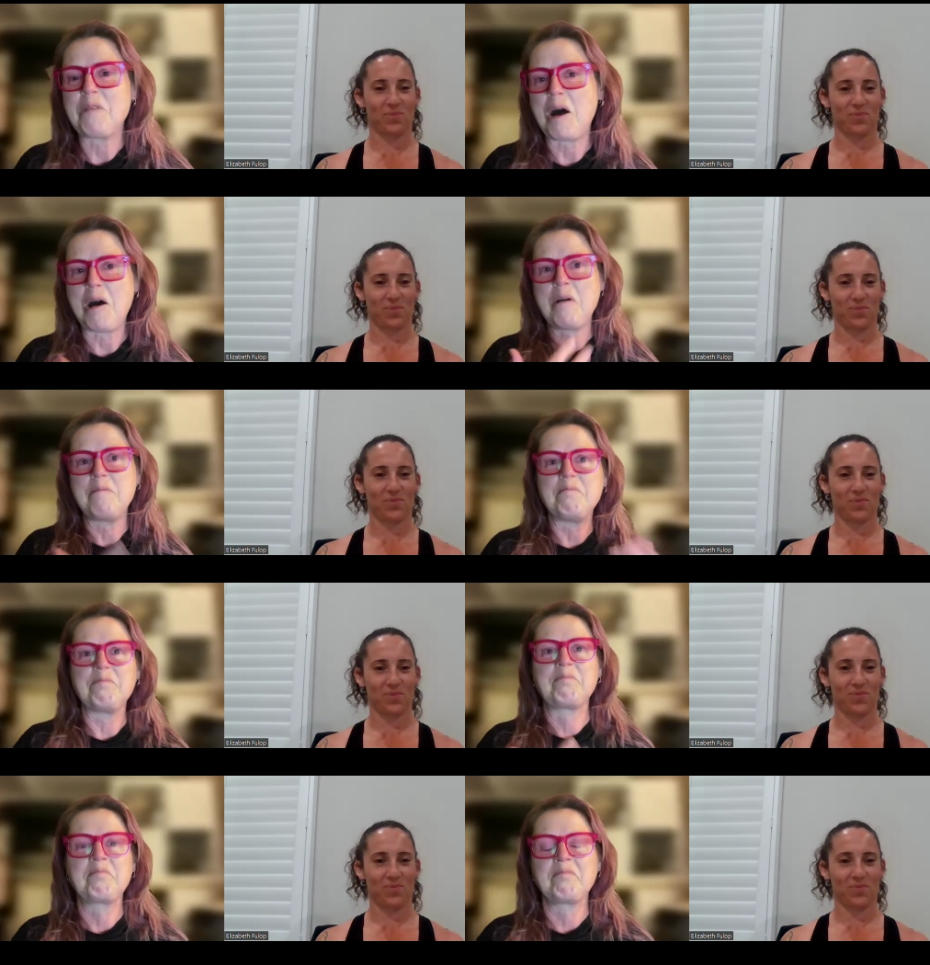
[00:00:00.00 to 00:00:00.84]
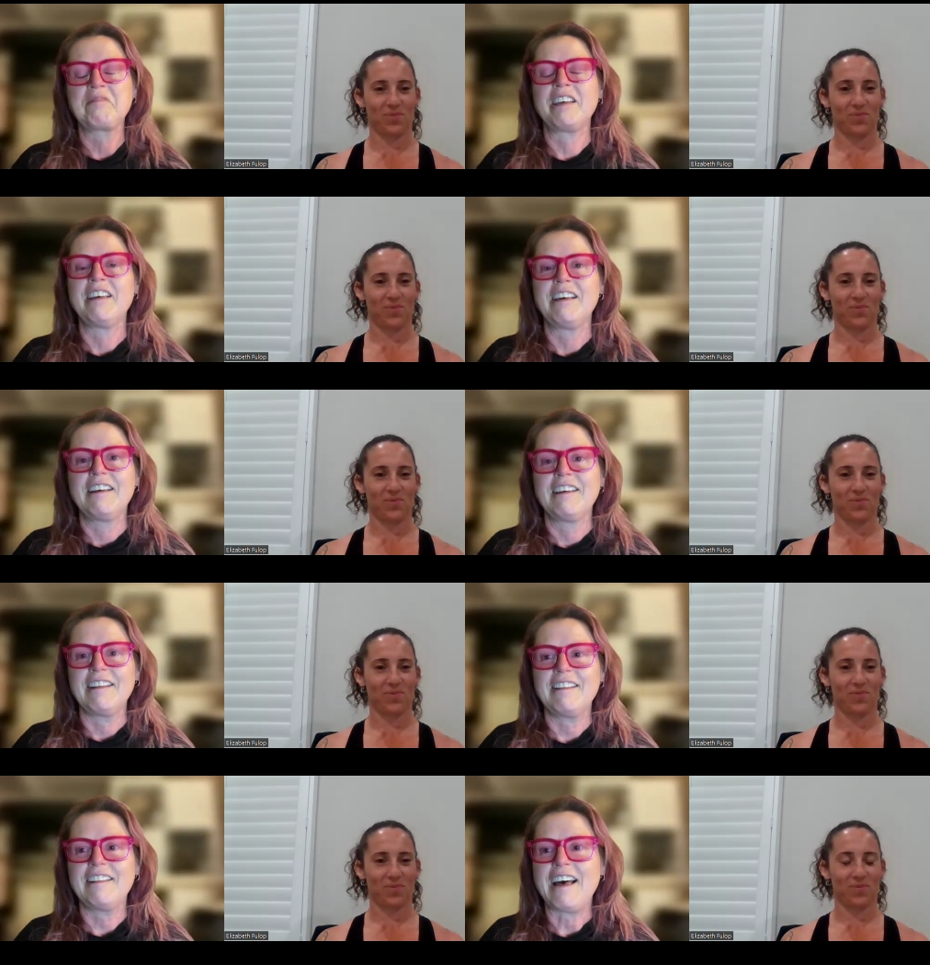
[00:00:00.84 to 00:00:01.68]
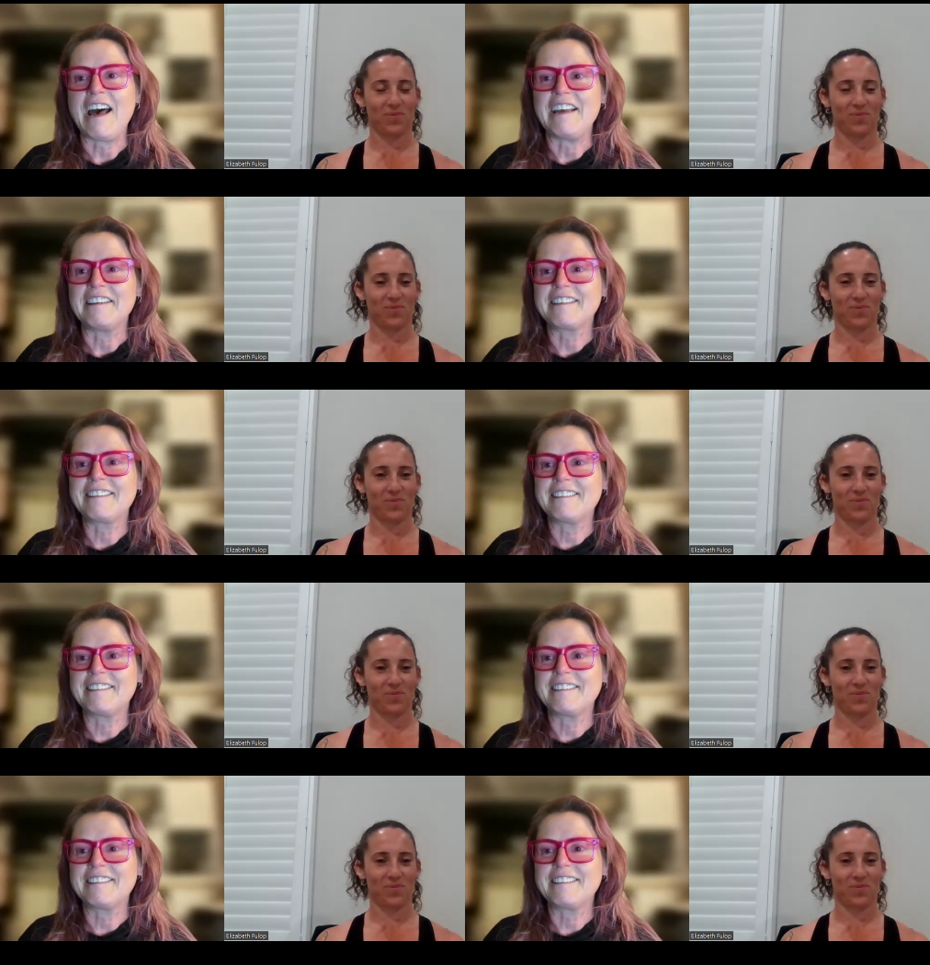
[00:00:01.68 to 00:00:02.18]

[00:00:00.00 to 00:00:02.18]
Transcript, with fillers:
Speaker 1: um, like